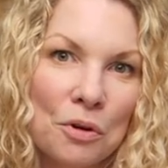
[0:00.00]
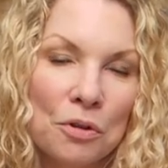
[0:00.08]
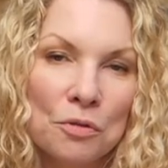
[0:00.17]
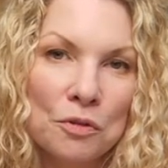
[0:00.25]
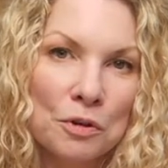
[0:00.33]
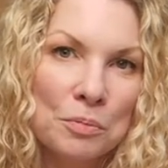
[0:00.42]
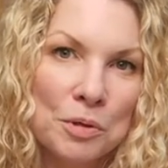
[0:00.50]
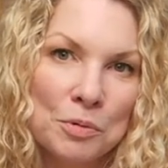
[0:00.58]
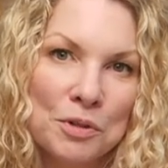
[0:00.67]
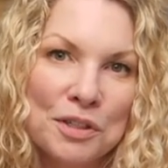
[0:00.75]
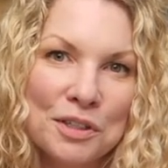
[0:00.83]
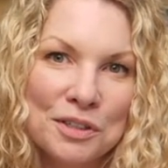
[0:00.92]
all the fun
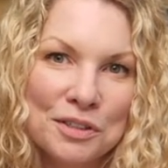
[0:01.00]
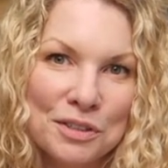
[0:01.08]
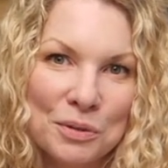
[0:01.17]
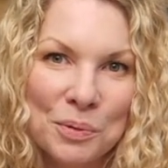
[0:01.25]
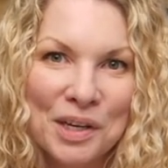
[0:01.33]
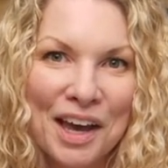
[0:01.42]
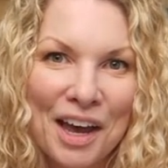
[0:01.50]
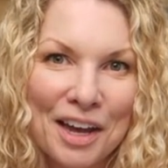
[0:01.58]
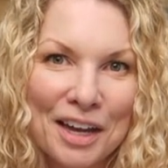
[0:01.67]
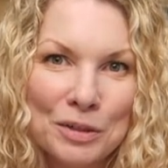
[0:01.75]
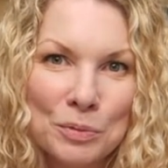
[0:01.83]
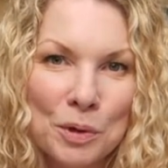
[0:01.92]
memories that we
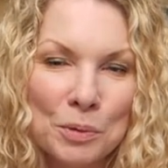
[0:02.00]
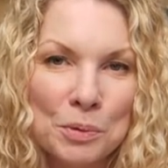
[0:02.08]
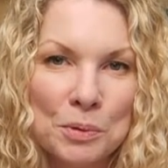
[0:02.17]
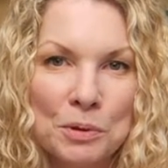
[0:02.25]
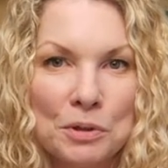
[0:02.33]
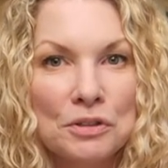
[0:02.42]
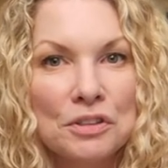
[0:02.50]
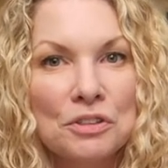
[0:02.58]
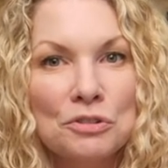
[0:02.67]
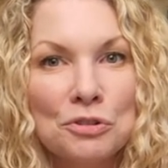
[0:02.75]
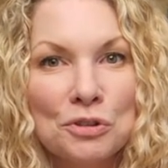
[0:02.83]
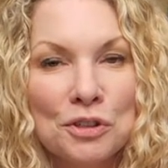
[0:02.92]
had while we were on
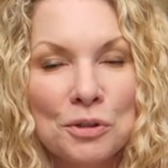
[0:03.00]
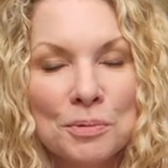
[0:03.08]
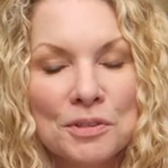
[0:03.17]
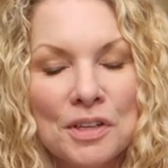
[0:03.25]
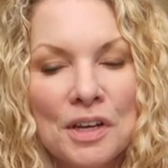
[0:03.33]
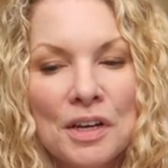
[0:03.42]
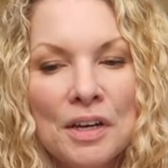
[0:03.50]
these trips.